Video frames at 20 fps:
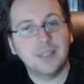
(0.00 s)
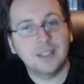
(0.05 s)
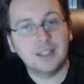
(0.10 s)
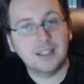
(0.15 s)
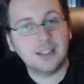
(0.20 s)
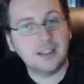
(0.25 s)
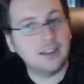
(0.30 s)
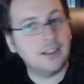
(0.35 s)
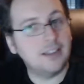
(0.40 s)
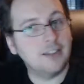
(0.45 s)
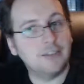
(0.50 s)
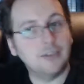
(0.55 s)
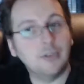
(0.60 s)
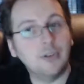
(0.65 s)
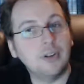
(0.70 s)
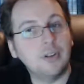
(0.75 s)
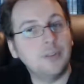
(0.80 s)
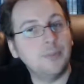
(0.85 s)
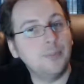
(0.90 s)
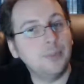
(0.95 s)
because they're
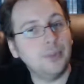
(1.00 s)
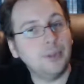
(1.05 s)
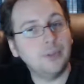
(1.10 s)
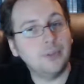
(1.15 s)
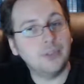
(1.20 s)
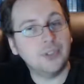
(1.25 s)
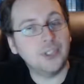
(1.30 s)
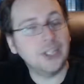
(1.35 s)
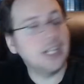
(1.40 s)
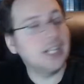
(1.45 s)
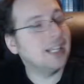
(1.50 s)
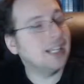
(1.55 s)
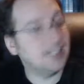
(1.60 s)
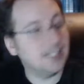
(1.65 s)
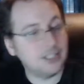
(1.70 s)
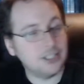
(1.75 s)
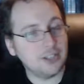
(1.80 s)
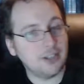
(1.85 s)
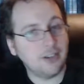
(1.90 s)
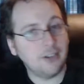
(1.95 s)
throwing a little shade
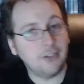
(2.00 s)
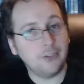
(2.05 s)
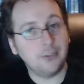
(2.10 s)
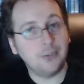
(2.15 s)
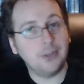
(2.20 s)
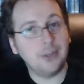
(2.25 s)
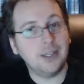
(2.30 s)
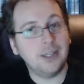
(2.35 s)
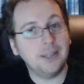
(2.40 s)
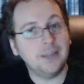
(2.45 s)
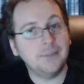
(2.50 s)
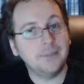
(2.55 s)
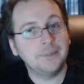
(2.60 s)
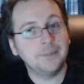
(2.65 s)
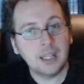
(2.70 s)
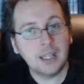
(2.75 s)
each other's way.